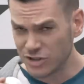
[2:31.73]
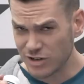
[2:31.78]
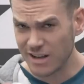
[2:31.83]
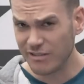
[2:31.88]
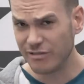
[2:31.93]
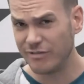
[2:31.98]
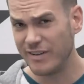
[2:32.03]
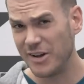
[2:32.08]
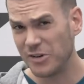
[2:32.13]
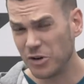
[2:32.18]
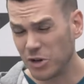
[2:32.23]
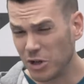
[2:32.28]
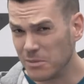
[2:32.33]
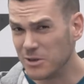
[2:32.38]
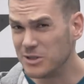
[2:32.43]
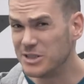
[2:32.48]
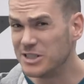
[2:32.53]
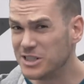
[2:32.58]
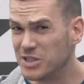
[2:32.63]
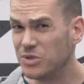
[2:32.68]
trial found
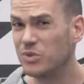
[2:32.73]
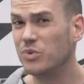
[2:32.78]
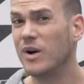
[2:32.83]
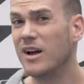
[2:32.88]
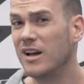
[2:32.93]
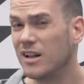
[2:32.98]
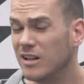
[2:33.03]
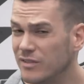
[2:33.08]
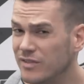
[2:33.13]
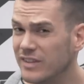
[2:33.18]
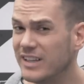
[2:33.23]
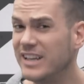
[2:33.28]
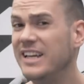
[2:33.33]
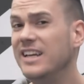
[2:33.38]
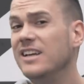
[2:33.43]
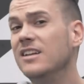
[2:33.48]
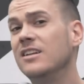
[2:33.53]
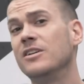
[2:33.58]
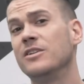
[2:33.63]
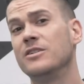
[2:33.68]
almost 12
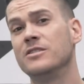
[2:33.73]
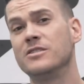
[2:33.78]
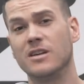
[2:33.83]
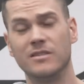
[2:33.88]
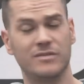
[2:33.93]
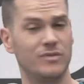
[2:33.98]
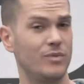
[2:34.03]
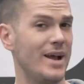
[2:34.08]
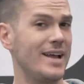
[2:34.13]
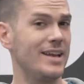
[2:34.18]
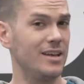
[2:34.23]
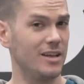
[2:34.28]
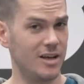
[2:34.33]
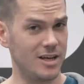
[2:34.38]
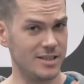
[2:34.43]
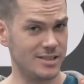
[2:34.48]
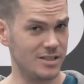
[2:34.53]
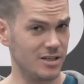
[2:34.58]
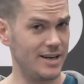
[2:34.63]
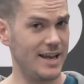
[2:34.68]
kilos of weight
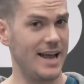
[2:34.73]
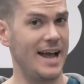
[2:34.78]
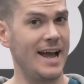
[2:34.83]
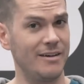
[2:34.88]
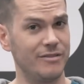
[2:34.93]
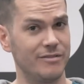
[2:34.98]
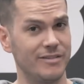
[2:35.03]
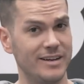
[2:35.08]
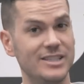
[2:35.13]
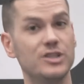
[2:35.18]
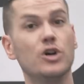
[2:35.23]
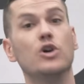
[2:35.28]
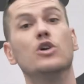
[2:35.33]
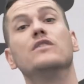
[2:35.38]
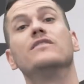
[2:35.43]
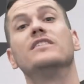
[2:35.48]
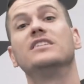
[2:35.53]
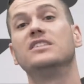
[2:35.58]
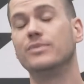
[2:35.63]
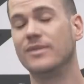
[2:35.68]
lost on average
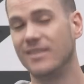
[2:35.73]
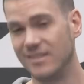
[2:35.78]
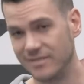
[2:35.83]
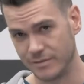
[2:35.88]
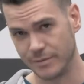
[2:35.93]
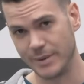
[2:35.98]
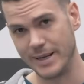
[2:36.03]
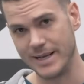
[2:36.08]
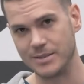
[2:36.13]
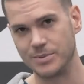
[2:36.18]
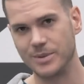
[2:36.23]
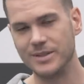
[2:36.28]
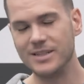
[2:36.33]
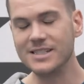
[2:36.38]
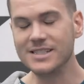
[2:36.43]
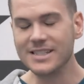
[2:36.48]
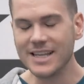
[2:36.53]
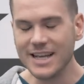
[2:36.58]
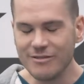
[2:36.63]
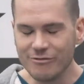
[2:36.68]
over 12 weeks, which
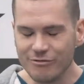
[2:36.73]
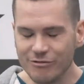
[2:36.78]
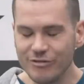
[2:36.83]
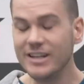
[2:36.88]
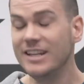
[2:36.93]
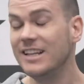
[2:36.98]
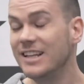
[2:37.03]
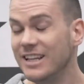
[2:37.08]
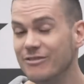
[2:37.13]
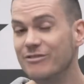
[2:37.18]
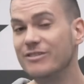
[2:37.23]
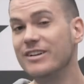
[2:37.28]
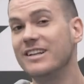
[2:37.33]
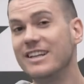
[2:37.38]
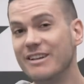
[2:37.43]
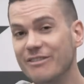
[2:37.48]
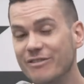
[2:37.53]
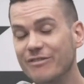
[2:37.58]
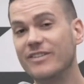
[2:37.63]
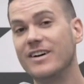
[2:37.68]
is a really,
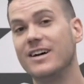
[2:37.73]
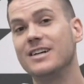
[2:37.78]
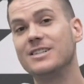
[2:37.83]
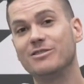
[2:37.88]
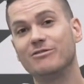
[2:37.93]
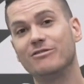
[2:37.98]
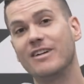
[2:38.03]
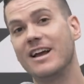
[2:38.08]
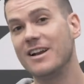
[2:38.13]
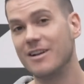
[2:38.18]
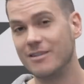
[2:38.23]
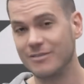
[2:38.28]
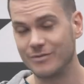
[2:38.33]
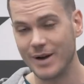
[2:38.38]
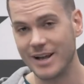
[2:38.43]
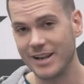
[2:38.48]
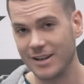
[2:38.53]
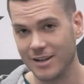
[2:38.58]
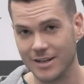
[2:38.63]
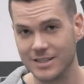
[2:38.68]
really fast rate of
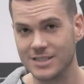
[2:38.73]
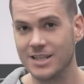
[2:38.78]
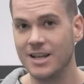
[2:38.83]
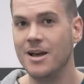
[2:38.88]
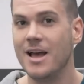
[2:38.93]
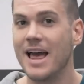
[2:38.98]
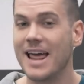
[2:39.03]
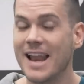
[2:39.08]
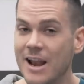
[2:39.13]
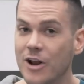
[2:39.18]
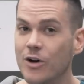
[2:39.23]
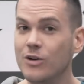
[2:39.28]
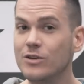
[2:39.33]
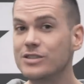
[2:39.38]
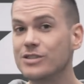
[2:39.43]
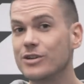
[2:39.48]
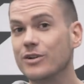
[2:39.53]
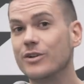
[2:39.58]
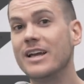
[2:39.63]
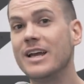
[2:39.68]
weight loss. And
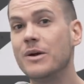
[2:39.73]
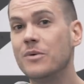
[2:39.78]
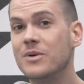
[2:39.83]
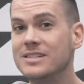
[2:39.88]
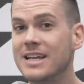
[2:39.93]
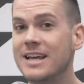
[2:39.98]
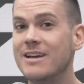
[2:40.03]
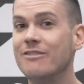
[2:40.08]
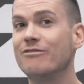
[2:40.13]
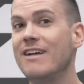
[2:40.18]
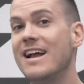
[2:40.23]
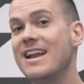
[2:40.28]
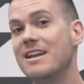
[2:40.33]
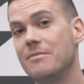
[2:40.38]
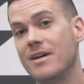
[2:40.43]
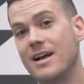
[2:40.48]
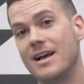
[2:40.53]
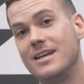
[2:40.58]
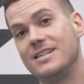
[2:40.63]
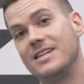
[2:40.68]
also it was a
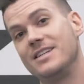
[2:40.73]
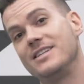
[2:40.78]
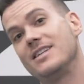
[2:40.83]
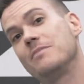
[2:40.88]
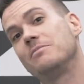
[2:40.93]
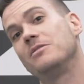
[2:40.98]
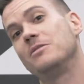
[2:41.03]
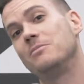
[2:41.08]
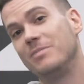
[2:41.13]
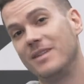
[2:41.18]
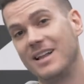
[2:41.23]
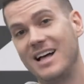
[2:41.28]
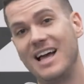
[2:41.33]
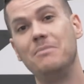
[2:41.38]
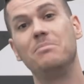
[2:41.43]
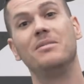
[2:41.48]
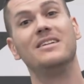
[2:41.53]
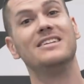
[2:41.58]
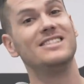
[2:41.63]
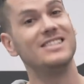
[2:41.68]
randomized
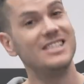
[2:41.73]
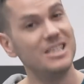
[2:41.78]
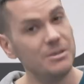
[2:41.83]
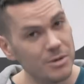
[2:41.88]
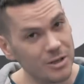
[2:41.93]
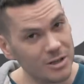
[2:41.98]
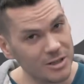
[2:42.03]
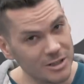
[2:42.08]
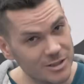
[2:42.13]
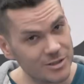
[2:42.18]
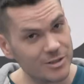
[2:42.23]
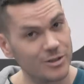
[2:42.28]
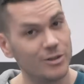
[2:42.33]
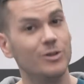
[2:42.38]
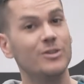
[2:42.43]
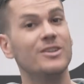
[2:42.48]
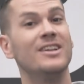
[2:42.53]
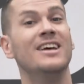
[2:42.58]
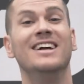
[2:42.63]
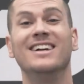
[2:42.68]
double-blind
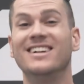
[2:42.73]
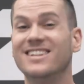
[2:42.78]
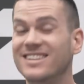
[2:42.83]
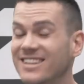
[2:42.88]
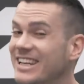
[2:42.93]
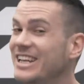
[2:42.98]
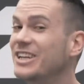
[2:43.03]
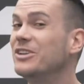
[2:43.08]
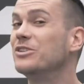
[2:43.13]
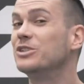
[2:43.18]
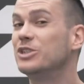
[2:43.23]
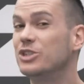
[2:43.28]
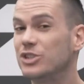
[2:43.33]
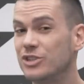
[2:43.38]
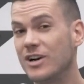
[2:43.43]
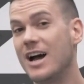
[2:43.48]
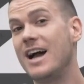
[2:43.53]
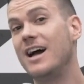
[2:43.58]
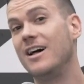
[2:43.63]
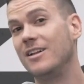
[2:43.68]
placebo-controlled clinical
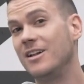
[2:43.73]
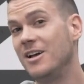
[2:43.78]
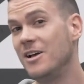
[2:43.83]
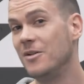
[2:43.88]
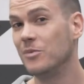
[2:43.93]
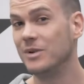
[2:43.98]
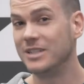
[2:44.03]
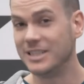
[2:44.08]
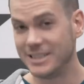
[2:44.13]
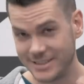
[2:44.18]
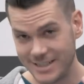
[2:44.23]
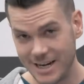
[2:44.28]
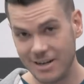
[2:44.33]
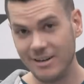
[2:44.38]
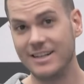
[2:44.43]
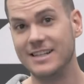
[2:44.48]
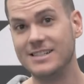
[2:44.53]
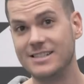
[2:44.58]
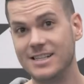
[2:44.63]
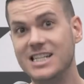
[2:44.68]
trial, which is
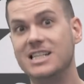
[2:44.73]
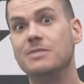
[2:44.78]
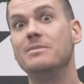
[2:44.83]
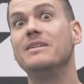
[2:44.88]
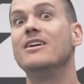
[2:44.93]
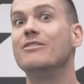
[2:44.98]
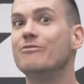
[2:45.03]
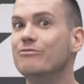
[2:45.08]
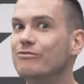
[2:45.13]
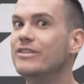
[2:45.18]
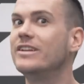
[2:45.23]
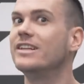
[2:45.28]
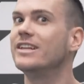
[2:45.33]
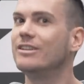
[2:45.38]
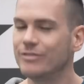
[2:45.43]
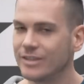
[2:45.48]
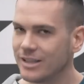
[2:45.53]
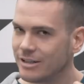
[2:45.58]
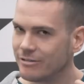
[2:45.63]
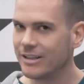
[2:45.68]
generally considered to be
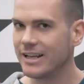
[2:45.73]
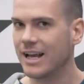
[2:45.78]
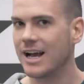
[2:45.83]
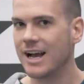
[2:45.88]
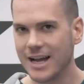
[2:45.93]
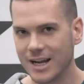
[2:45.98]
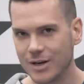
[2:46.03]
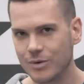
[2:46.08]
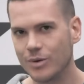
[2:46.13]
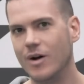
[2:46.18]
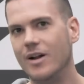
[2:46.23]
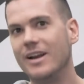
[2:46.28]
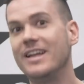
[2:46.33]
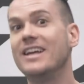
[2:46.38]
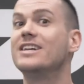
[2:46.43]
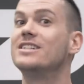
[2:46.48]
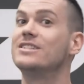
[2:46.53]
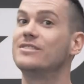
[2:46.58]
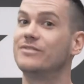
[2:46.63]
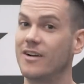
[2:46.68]
really, really, really high
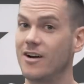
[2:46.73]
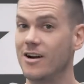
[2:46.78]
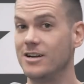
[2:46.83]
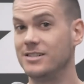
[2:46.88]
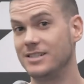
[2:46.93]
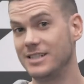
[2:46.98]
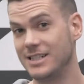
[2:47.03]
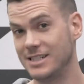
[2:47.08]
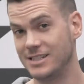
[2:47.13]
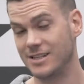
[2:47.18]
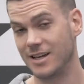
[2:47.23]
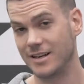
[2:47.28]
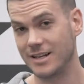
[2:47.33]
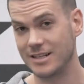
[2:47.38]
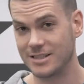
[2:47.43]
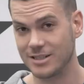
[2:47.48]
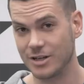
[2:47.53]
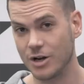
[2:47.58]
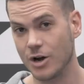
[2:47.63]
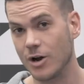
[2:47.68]
quality as far as these
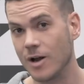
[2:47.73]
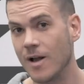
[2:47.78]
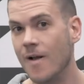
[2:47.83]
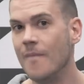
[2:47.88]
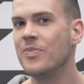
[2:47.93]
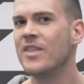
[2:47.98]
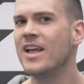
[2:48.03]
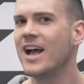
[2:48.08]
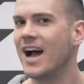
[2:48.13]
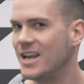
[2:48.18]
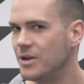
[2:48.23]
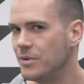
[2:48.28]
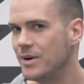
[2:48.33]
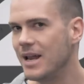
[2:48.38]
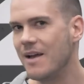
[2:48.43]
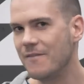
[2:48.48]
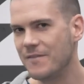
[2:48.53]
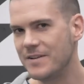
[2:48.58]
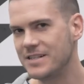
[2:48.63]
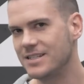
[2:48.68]
studies go. I do
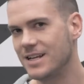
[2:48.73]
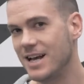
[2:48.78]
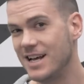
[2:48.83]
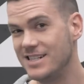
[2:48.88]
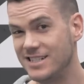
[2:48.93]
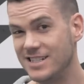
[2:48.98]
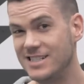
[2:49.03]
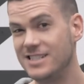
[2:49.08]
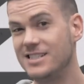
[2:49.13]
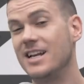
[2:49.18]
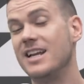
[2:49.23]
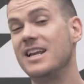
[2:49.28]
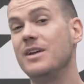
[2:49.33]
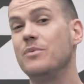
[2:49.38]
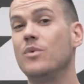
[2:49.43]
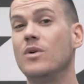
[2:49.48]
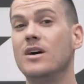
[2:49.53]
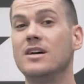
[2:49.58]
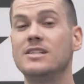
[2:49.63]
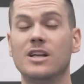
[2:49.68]
want to emphasize this study
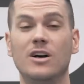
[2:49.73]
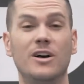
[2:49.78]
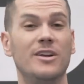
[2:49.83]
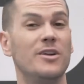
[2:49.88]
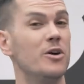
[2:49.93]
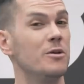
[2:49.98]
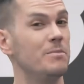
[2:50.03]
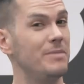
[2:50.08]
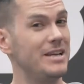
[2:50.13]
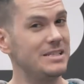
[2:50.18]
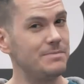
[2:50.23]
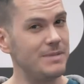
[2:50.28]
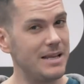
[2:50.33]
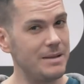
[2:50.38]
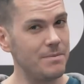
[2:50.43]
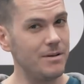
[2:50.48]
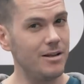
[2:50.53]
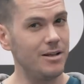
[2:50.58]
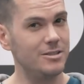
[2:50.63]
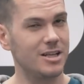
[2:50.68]
was on obese
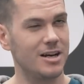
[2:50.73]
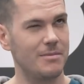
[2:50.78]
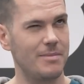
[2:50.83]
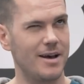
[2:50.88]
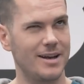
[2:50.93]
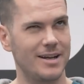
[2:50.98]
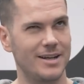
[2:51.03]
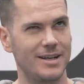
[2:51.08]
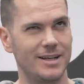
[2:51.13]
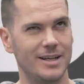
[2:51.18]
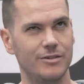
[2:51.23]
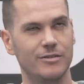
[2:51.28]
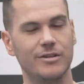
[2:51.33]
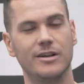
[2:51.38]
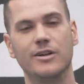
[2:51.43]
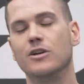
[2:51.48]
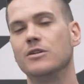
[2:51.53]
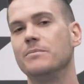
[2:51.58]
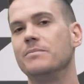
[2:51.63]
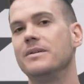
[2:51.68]
people. It was on about
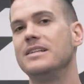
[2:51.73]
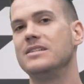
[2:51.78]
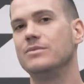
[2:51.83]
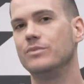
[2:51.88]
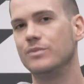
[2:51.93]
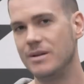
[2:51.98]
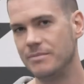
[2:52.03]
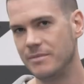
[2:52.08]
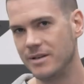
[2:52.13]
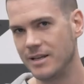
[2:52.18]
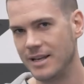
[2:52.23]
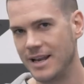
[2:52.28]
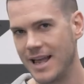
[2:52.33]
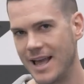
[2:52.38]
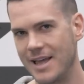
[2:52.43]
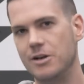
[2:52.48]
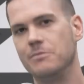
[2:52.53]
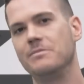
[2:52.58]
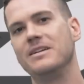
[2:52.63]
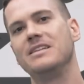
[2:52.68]
100 obese women,
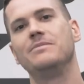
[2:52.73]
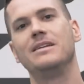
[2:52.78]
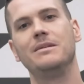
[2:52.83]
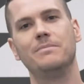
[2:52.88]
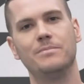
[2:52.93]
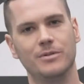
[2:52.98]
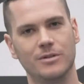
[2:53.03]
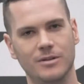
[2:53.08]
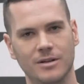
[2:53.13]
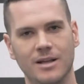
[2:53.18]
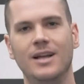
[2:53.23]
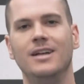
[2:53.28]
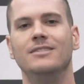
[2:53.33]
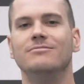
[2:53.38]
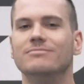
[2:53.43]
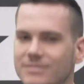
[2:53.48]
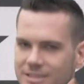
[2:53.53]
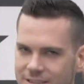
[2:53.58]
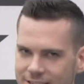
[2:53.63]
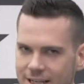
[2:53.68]
and obese people,
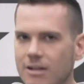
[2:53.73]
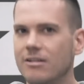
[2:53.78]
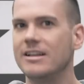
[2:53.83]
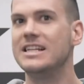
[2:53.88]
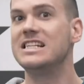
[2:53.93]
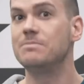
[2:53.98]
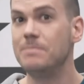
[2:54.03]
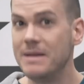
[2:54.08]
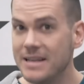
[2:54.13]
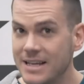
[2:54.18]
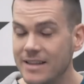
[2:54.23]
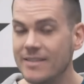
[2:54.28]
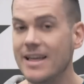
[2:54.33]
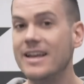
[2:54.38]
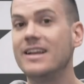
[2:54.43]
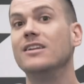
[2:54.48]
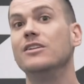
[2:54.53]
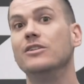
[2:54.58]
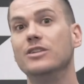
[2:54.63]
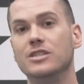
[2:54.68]
generally speaking,
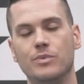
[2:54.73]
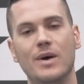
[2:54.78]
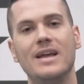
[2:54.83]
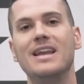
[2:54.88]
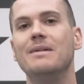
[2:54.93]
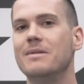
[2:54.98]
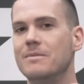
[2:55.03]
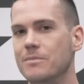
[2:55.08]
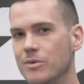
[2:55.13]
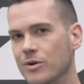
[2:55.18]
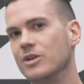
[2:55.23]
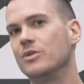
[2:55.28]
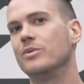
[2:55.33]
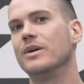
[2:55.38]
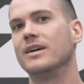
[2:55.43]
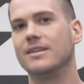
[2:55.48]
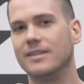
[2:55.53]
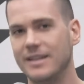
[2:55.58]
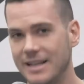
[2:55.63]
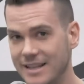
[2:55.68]
they can lose weight a bit more
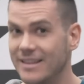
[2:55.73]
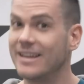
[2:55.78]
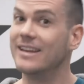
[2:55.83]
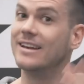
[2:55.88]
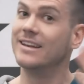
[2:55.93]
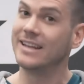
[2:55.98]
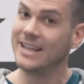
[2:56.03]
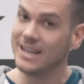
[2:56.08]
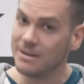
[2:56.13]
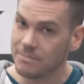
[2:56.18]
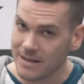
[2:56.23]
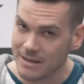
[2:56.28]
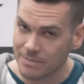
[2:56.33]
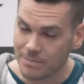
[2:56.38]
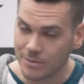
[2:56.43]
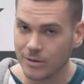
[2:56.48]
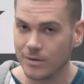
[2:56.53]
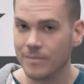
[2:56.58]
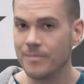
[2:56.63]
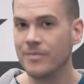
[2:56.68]
quickly than lean
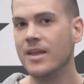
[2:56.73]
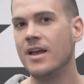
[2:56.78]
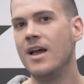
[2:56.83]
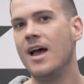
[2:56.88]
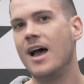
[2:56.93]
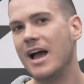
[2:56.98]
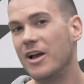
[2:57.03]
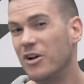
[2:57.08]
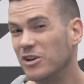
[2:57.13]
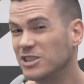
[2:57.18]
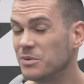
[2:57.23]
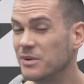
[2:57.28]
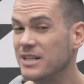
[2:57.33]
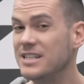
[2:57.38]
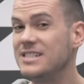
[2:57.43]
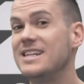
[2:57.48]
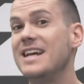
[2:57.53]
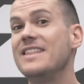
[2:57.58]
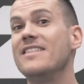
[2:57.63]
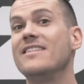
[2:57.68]
people. I also want
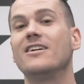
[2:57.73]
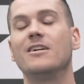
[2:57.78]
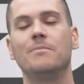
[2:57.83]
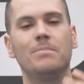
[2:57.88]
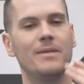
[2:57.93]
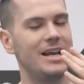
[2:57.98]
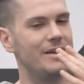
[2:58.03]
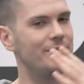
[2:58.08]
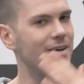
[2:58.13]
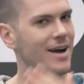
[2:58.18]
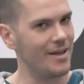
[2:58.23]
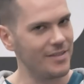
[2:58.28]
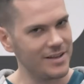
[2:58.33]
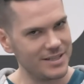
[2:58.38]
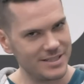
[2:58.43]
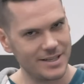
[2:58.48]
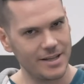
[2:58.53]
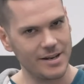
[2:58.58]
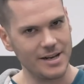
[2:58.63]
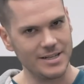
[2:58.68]
to state that there are plenty of other
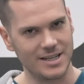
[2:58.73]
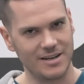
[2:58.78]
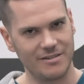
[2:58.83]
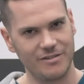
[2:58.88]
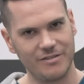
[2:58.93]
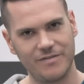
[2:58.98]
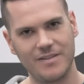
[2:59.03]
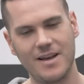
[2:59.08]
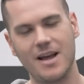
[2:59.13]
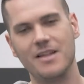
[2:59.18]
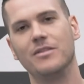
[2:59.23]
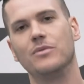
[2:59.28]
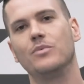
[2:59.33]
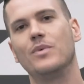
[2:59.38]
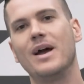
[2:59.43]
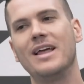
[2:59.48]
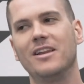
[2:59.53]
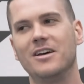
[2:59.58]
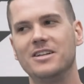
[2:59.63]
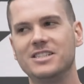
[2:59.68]
studies that have found the
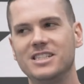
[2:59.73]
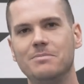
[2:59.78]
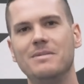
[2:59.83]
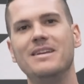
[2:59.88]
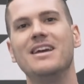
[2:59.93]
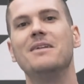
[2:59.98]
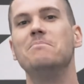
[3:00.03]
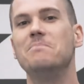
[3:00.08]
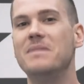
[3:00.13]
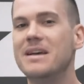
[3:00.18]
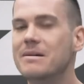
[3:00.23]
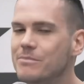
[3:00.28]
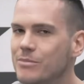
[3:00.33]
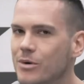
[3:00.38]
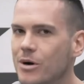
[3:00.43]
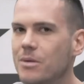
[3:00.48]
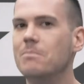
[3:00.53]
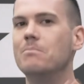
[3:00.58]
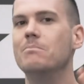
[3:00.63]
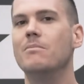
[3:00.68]
weight loss to be a bit
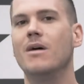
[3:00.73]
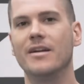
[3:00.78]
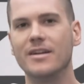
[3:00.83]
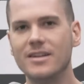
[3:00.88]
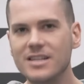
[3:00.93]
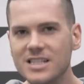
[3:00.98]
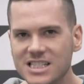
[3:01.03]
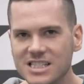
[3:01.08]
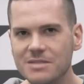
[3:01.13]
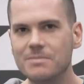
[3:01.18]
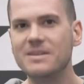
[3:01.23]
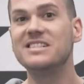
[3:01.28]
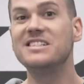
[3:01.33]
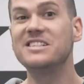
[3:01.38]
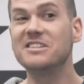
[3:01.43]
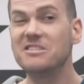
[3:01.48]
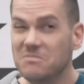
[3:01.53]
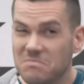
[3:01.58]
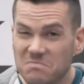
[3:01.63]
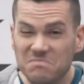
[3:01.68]
more modest, but
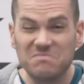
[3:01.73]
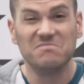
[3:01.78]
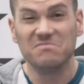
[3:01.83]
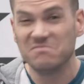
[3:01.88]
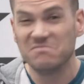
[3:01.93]
still